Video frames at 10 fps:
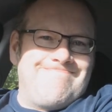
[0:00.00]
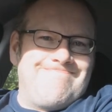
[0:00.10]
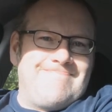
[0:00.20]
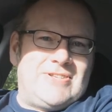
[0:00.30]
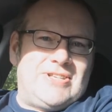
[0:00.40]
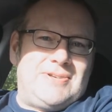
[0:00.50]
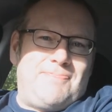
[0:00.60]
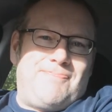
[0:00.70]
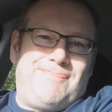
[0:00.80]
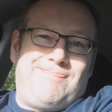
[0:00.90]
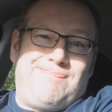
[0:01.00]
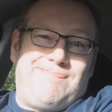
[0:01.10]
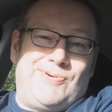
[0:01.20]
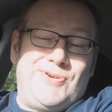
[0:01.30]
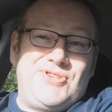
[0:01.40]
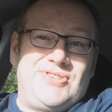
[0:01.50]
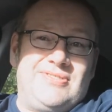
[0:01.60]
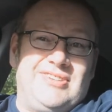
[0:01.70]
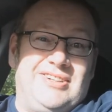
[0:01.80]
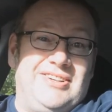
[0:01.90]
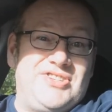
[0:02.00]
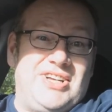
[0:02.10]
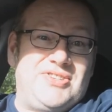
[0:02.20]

Another point I'd like to get